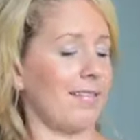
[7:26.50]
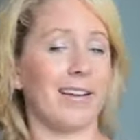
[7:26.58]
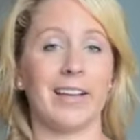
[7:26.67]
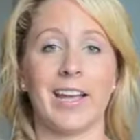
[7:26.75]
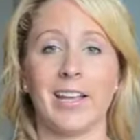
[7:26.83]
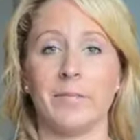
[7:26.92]

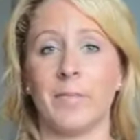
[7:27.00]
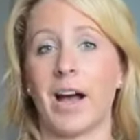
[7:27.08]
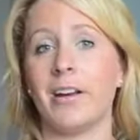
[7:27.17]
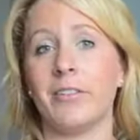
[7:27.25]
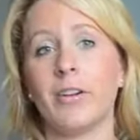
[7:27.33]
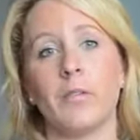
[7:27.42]
Again, I
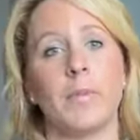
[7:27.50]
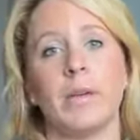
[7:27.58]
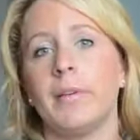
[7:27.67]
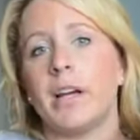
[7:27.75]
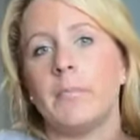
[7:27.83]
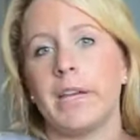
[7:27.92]
don't know,
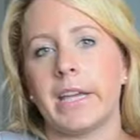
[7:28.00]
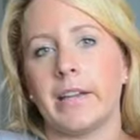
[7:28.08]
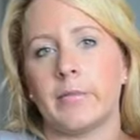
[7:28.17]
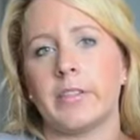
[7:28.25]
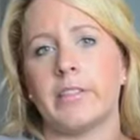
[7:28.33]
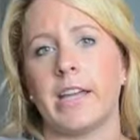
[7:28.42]
maybe I'm making a
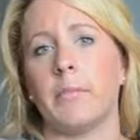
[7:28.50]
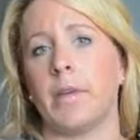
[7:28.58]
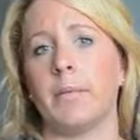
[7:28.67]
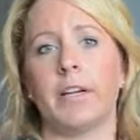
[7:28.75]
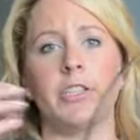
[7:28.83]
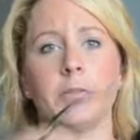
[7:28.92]
mistake.
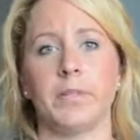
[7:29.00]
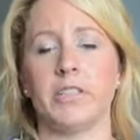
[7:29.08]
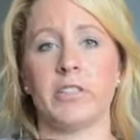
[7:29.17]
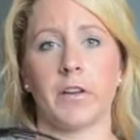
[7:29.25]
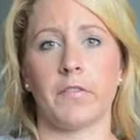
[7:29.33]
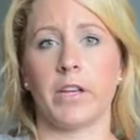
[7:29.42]
Maybe I should be
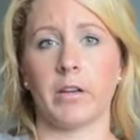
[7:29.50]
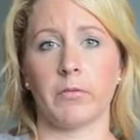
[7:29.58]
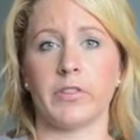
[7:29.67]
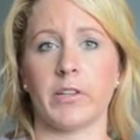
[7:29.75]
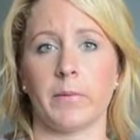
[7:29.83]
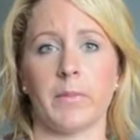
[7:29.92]
stuffing it with
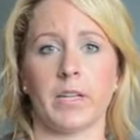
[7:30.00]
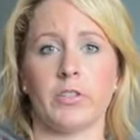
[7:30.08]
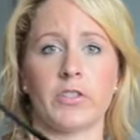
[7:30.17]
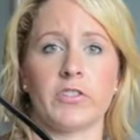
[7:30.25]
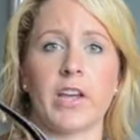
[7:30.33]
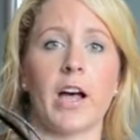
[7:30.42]
something
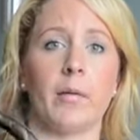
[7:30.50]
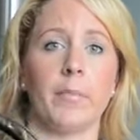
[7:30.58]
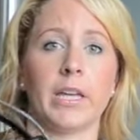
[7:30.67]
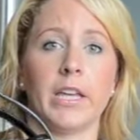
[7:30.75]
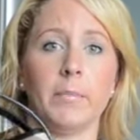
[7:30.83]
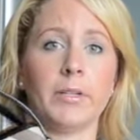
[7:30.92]
just to help it
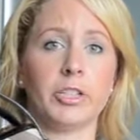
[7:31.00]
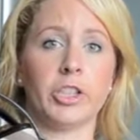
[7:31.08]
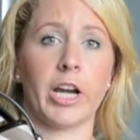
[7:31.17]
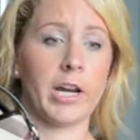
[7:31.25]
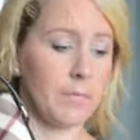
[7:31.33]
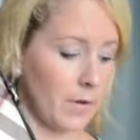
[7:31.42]
keep its
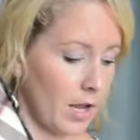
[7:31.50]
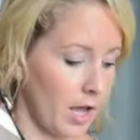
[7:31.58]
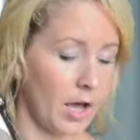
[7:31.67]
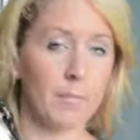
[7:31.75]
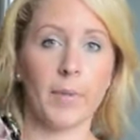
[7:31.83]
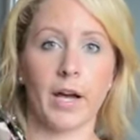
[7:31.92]
shape,
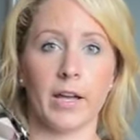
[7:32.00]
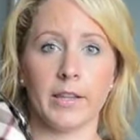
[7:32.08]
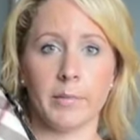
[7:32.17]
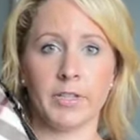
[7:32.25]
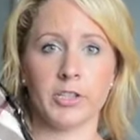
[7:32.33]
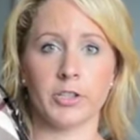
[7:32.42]
but let
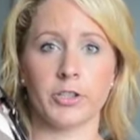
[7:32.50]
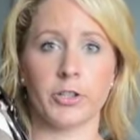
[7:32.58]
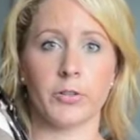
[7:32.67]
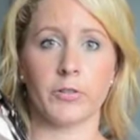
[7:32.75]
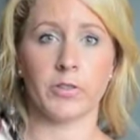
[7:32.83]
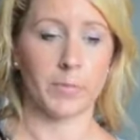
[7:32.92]
me just show
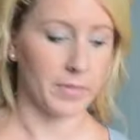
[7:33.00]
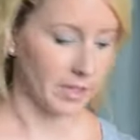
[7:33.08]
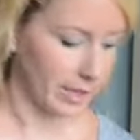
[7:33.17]
you something